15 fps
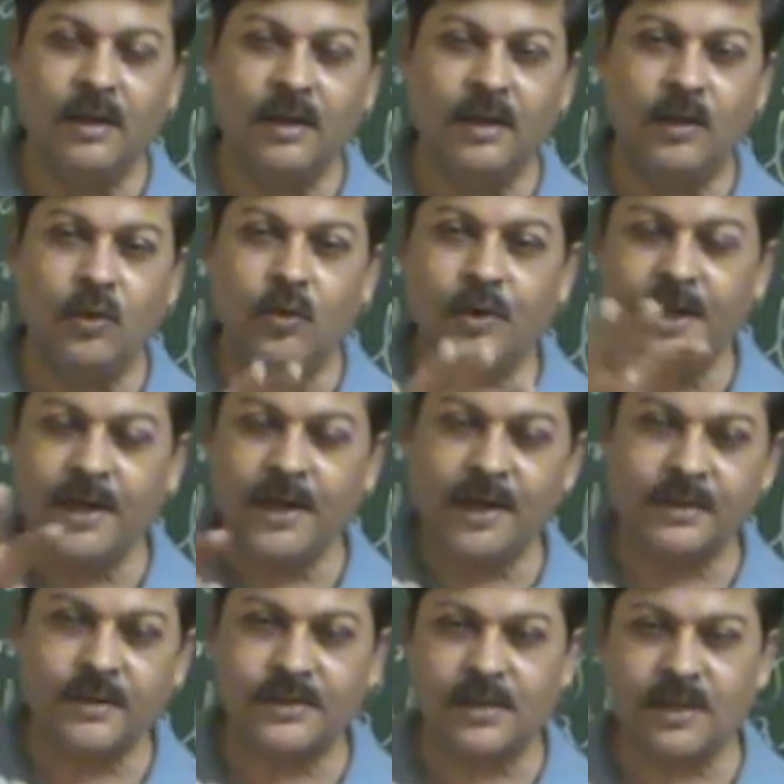looking
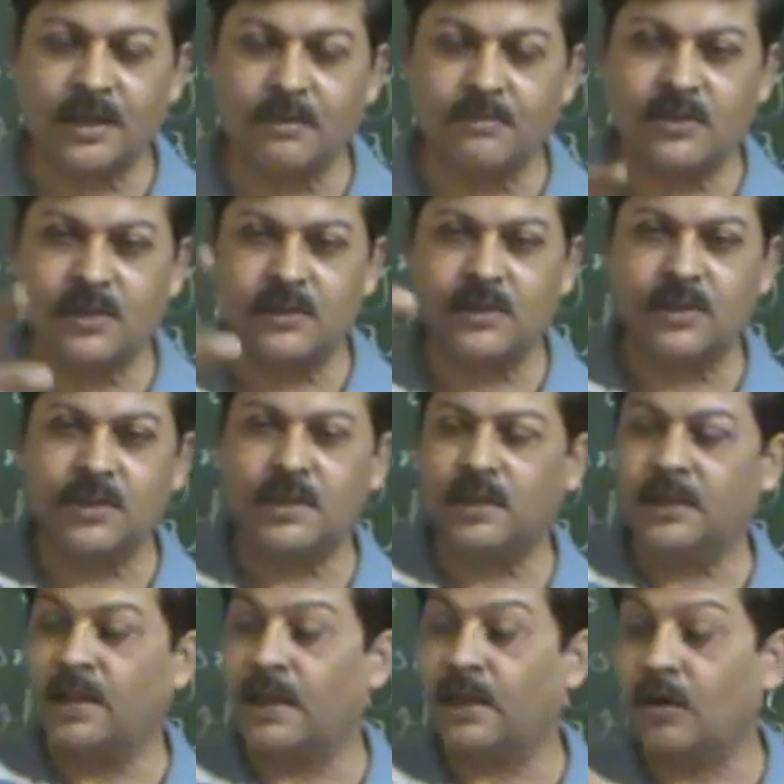at the
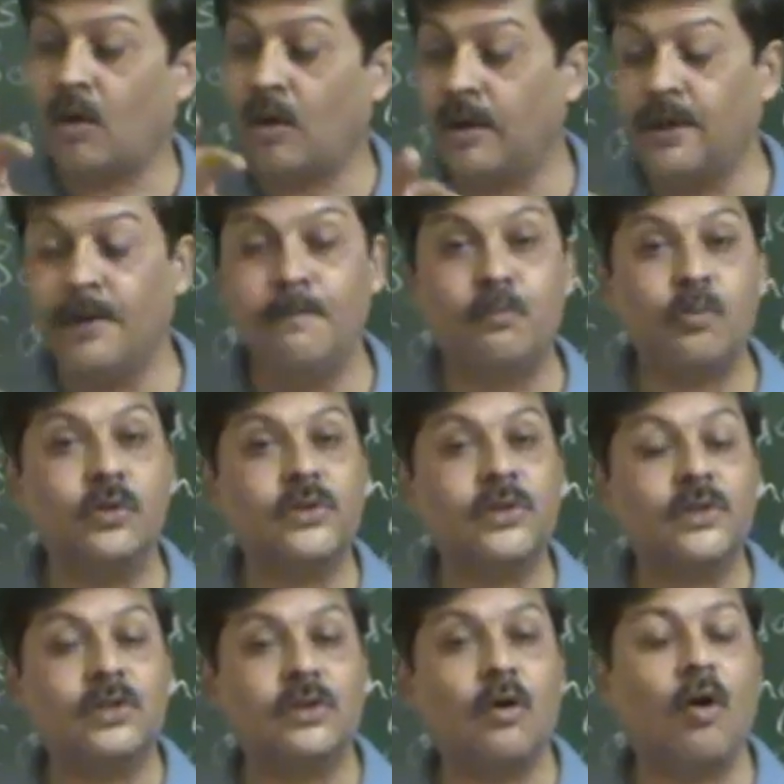circumstances, the law
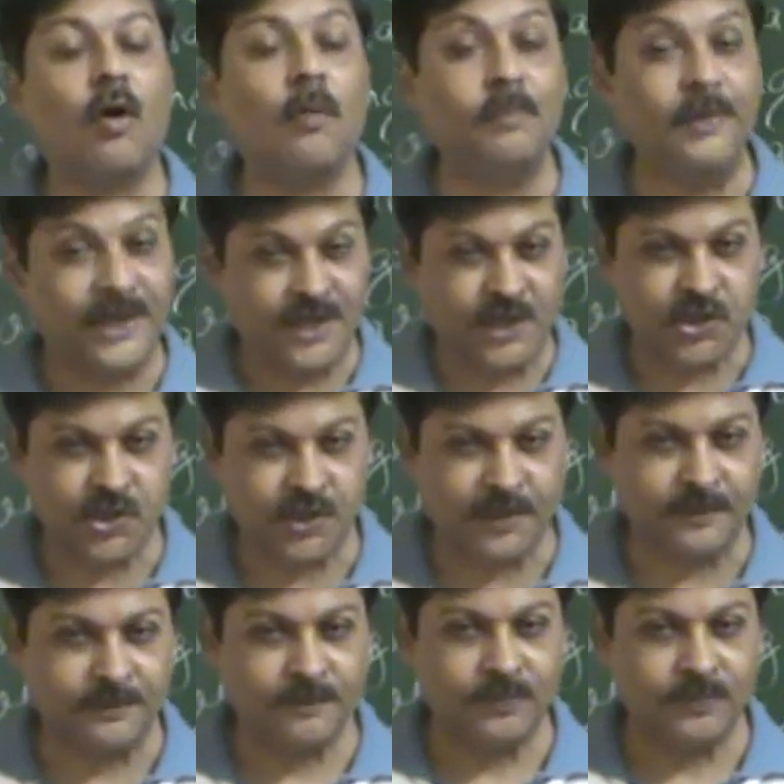imposes the obligation